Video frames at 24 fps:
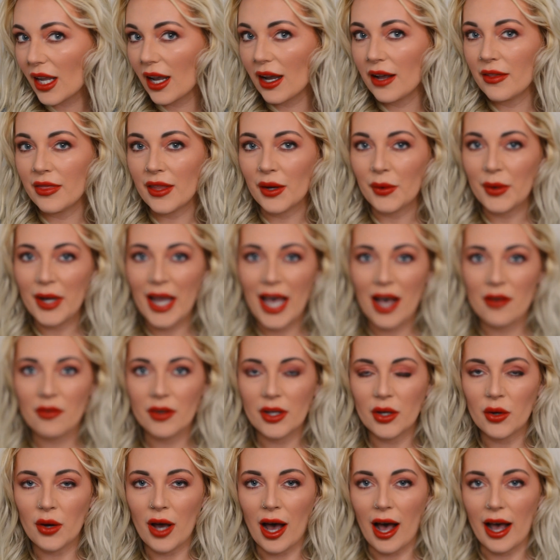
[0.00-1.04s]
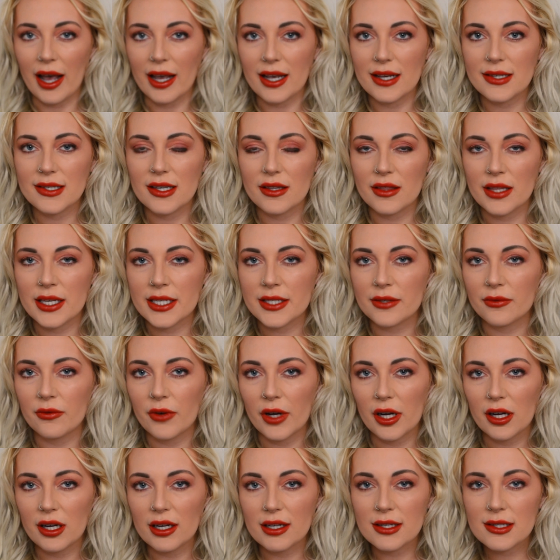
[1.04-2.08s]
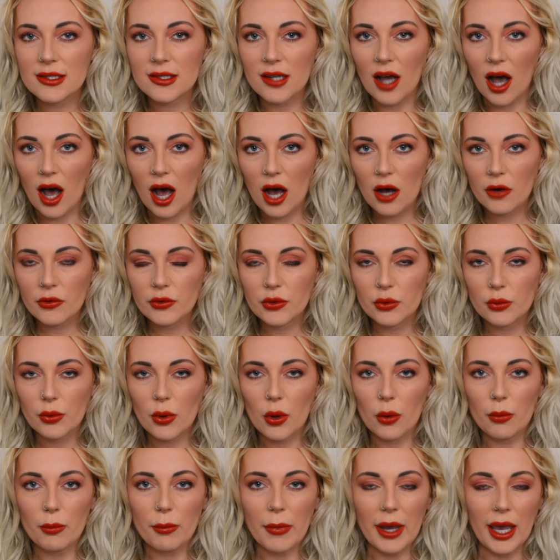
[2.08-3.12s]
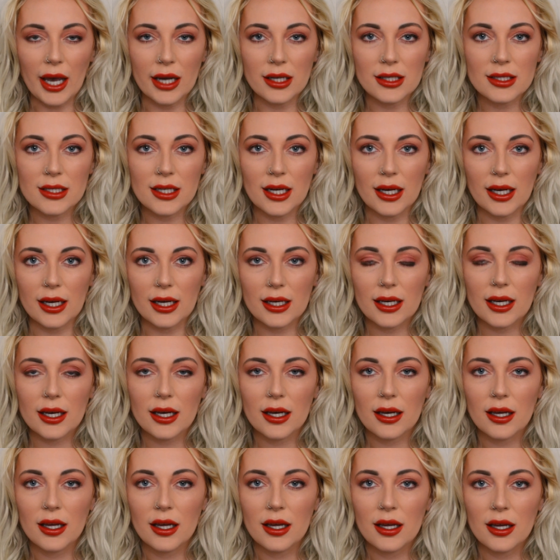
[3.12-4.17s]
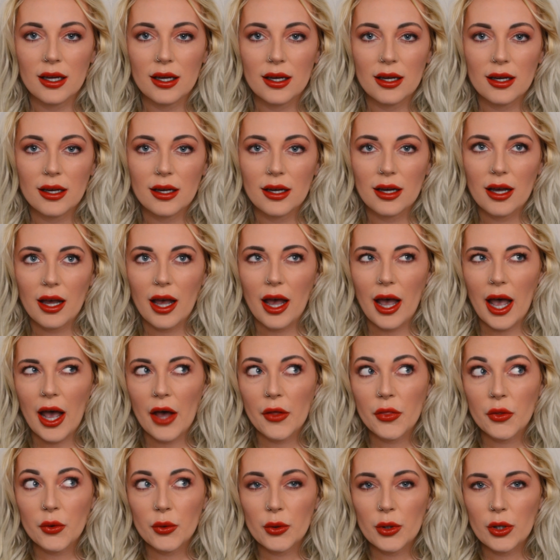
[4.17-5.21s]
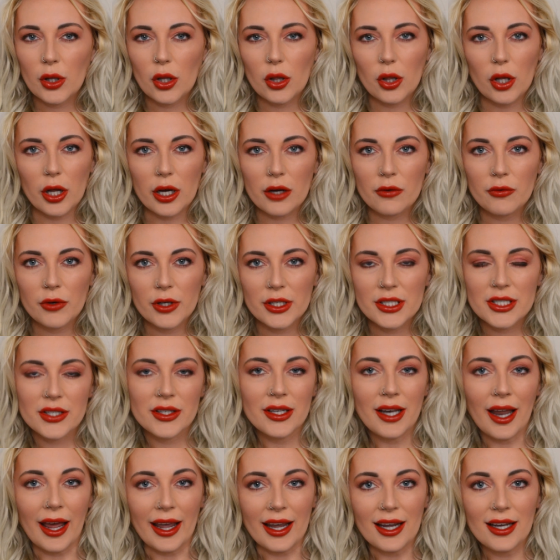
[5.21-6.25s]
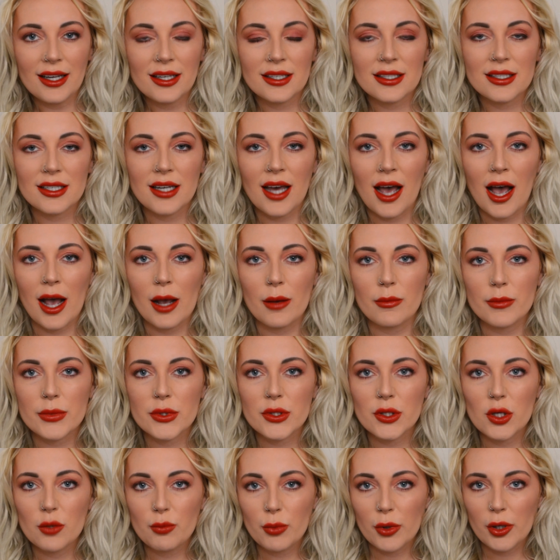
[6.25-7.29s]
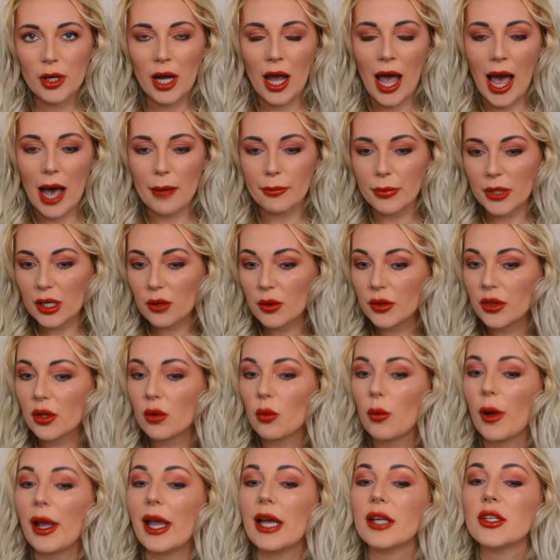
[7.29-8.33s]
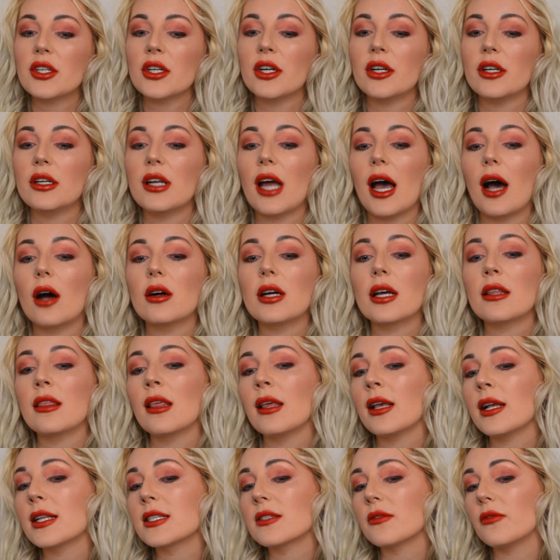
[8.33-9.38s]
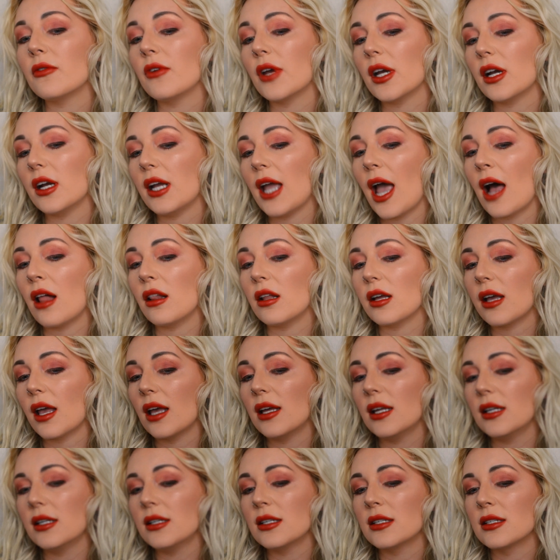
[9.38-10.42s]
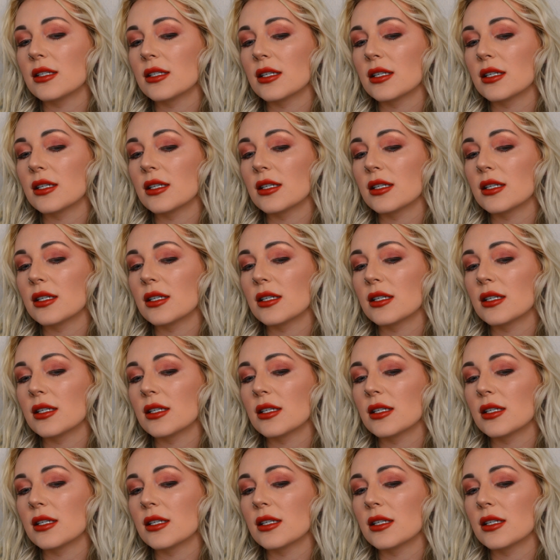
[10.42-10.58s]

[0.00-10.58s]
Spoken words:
And there we have it, you guys, this very soft, romantic, ethereal look for tonight. I'm super happy with the way it turned out. I think it's very elegant,